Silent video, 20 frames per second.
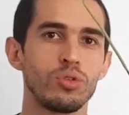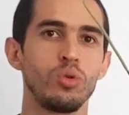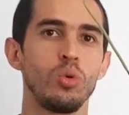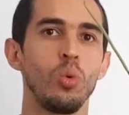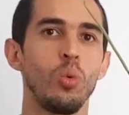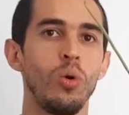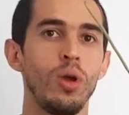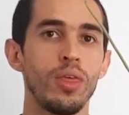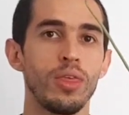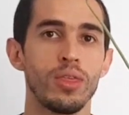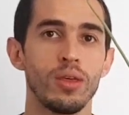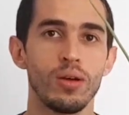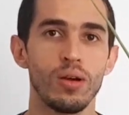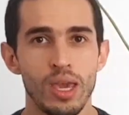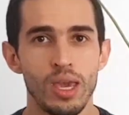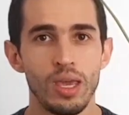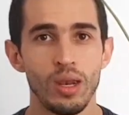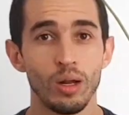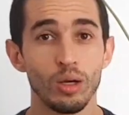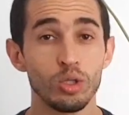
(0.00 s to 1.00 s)
to wither.
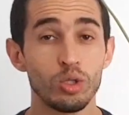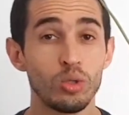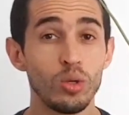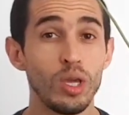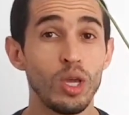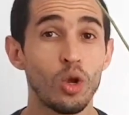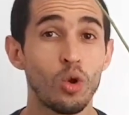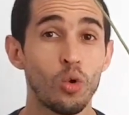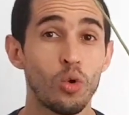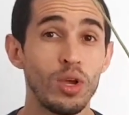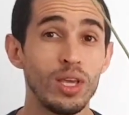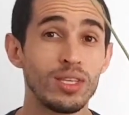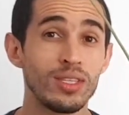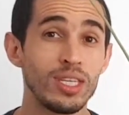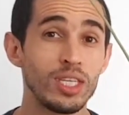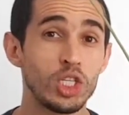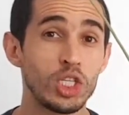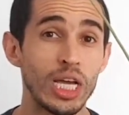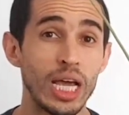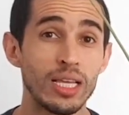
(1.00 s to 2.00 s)
It also increases
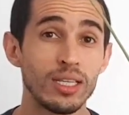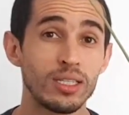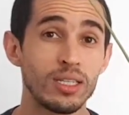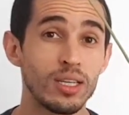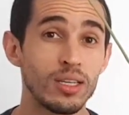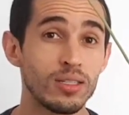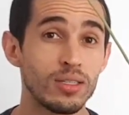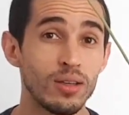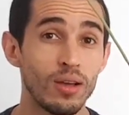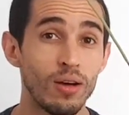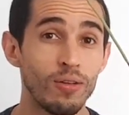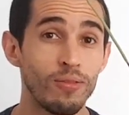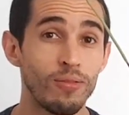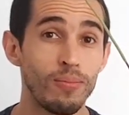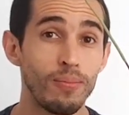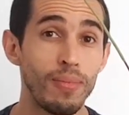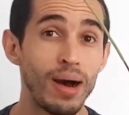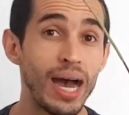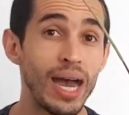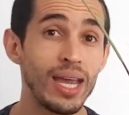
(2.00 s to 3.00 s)
the chances of
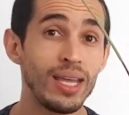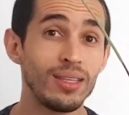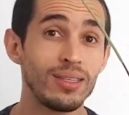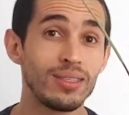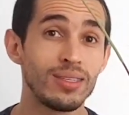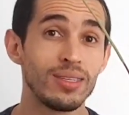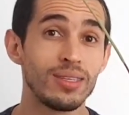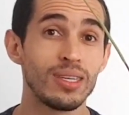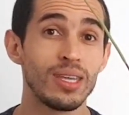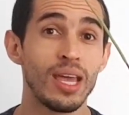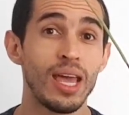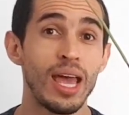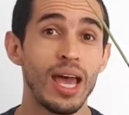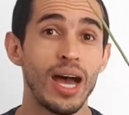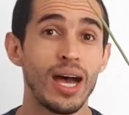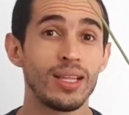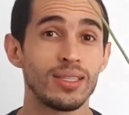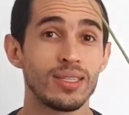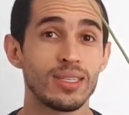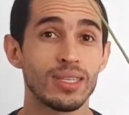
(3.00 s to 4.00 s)
mites
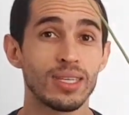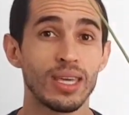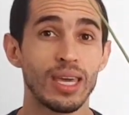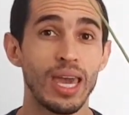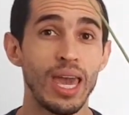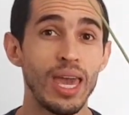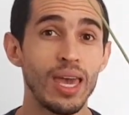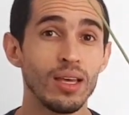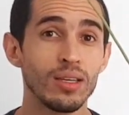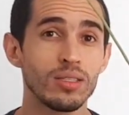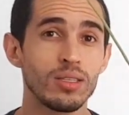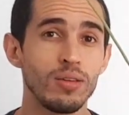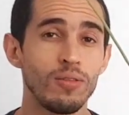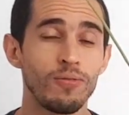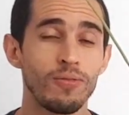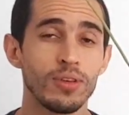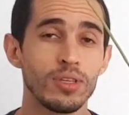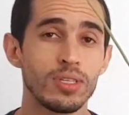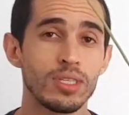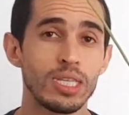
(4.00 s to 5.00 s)
and scales
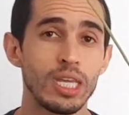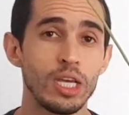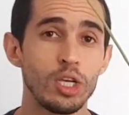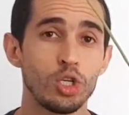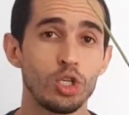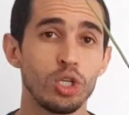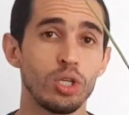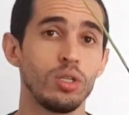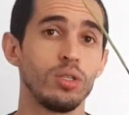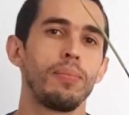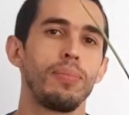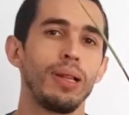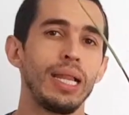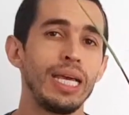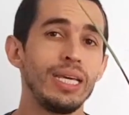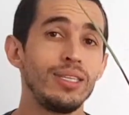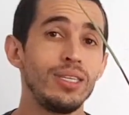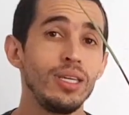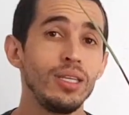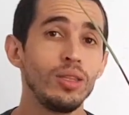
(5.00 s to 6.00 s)
infestation.
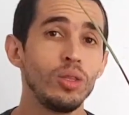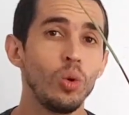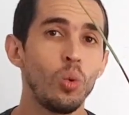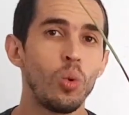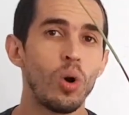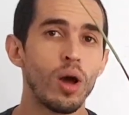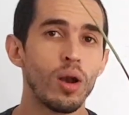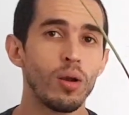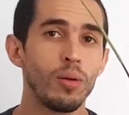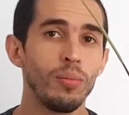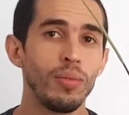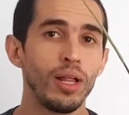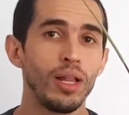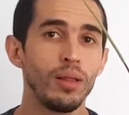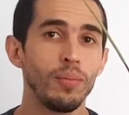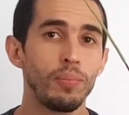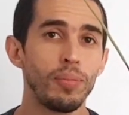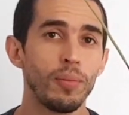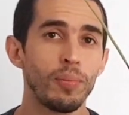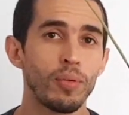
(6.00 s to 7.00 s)
Placing the
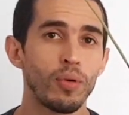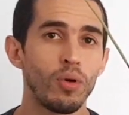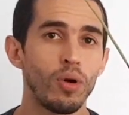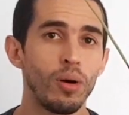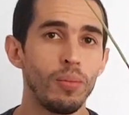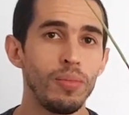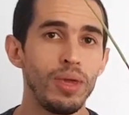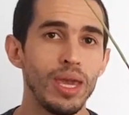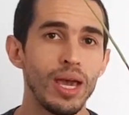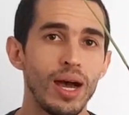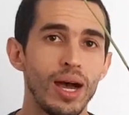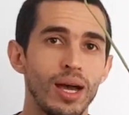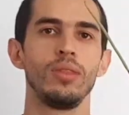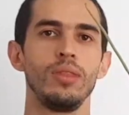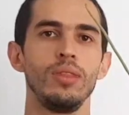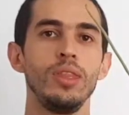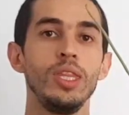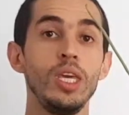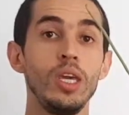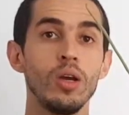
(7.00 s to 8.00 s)
watermelon peperomia
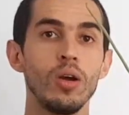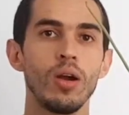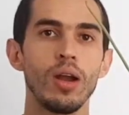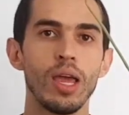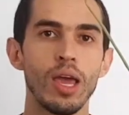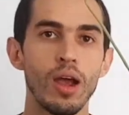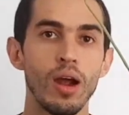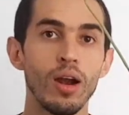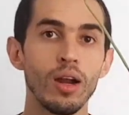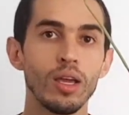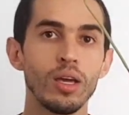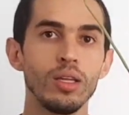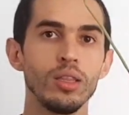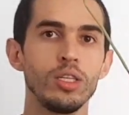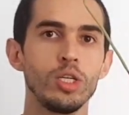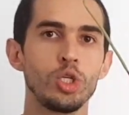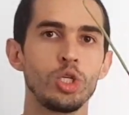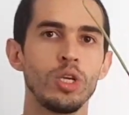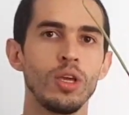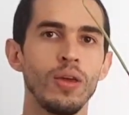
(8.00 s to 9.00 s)
near air
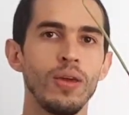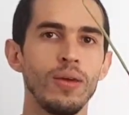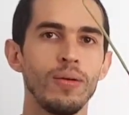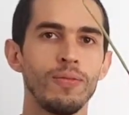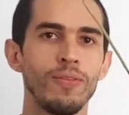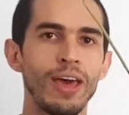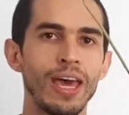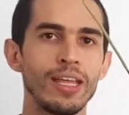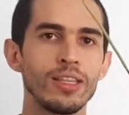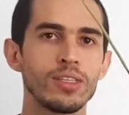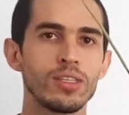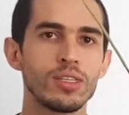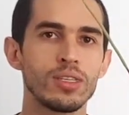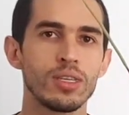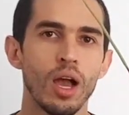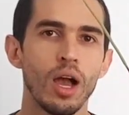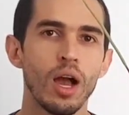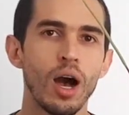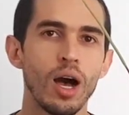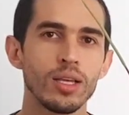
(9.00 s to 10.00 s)
conditioning vents
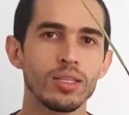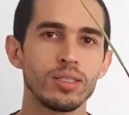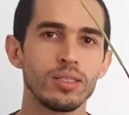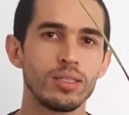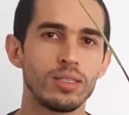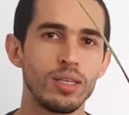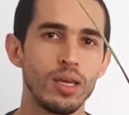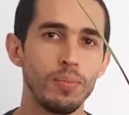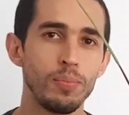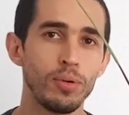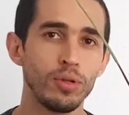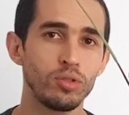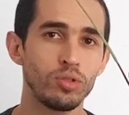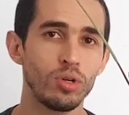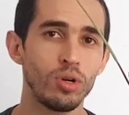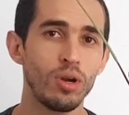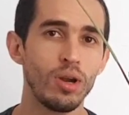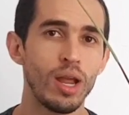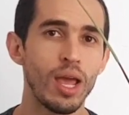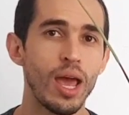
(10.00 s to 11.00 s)
causes
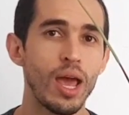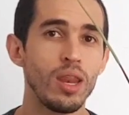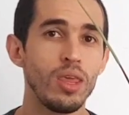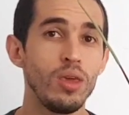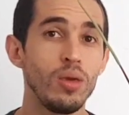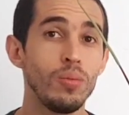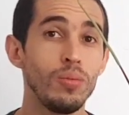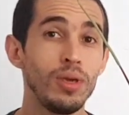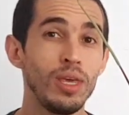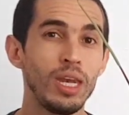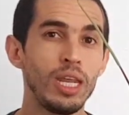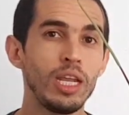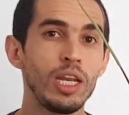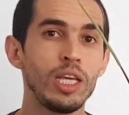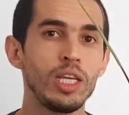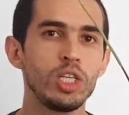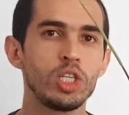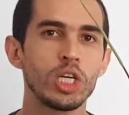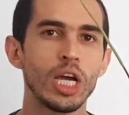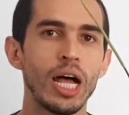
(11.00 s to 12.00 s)
temperature and
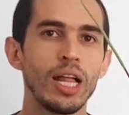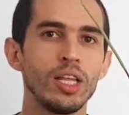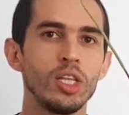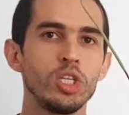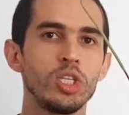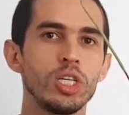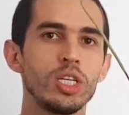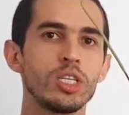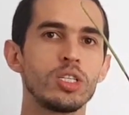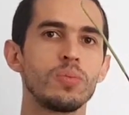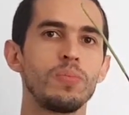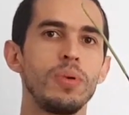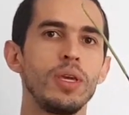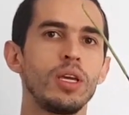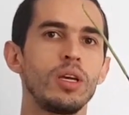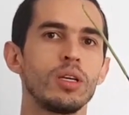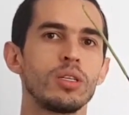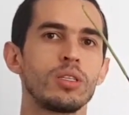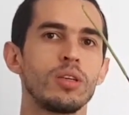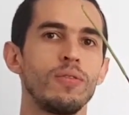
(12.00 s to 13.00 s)
humidity challenges
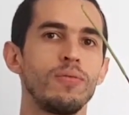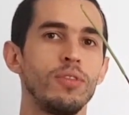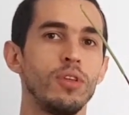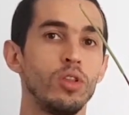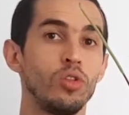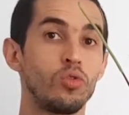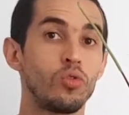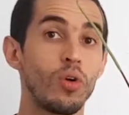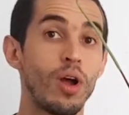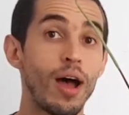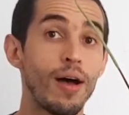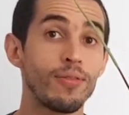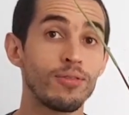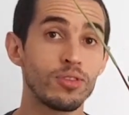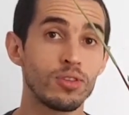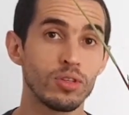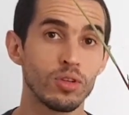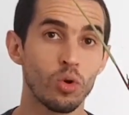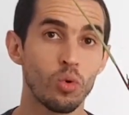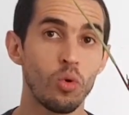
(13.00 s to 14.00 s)
because of the
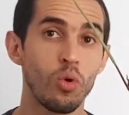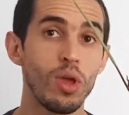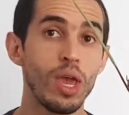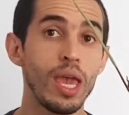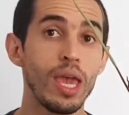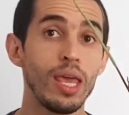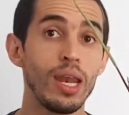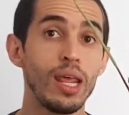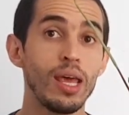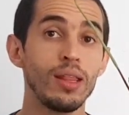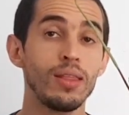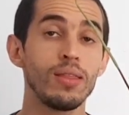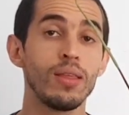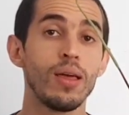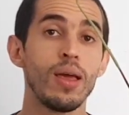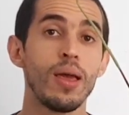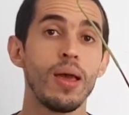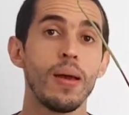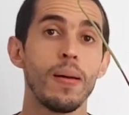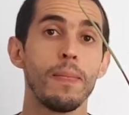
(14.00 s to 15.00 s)
drafts created
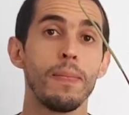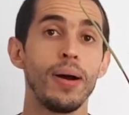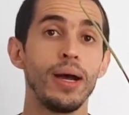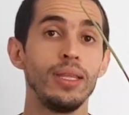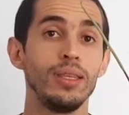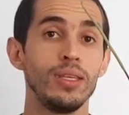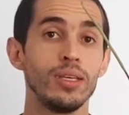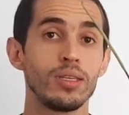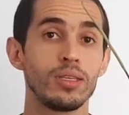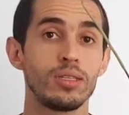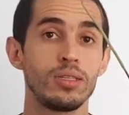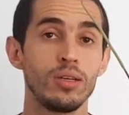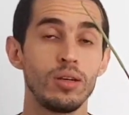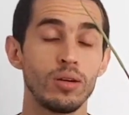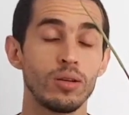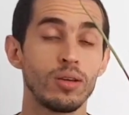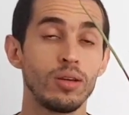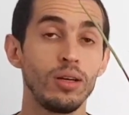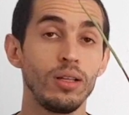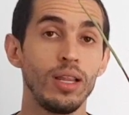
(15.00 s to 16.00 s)
by the
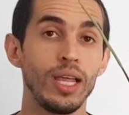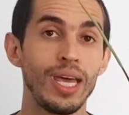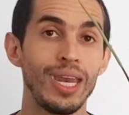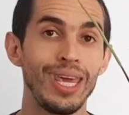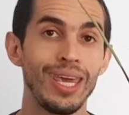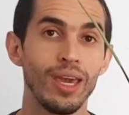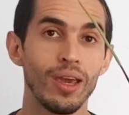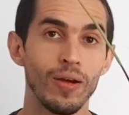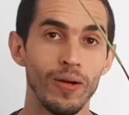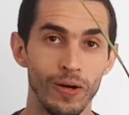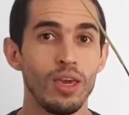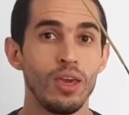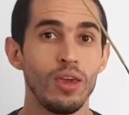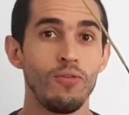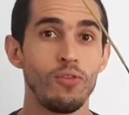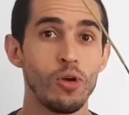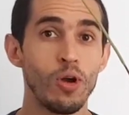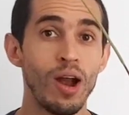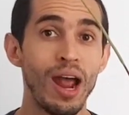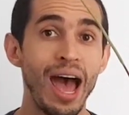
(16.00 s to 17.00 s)
circulating air.
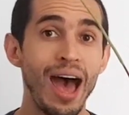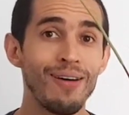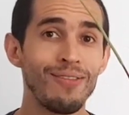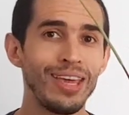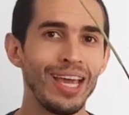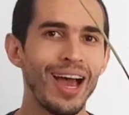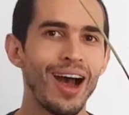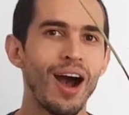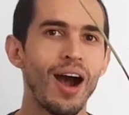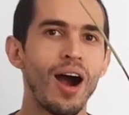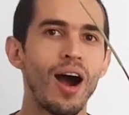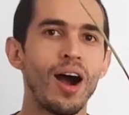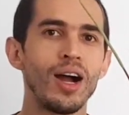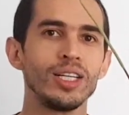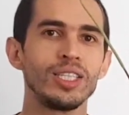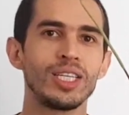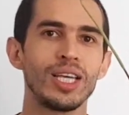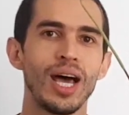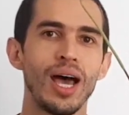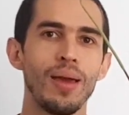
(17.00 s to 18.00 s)
If you're having a
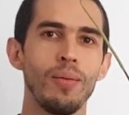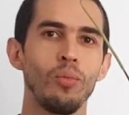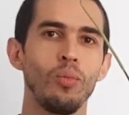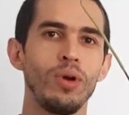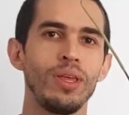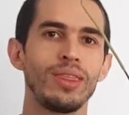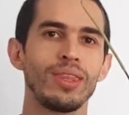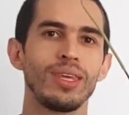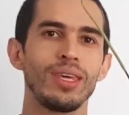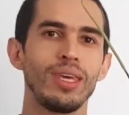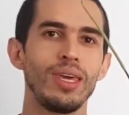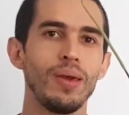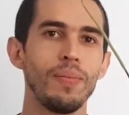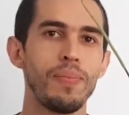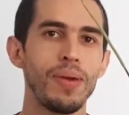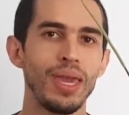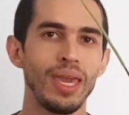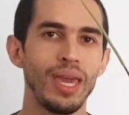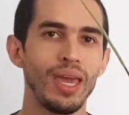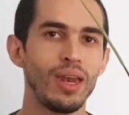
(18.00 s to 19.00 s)
hard time with
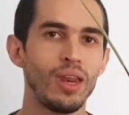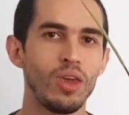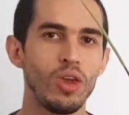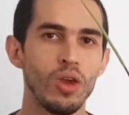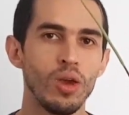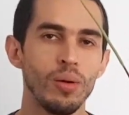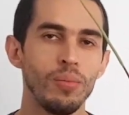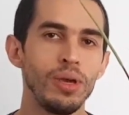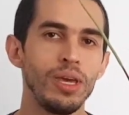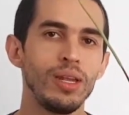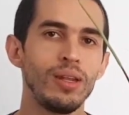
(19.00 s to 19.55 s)
keeping it humid,